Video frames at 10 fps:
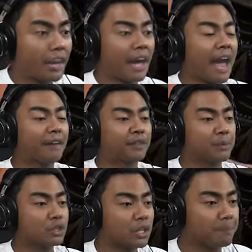and I have the
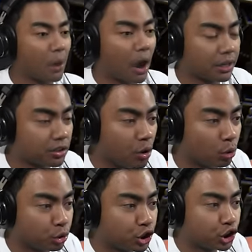music box!
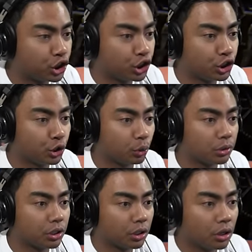Oh,
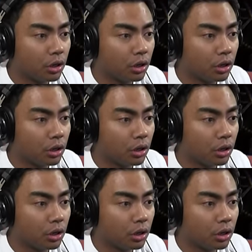shoot.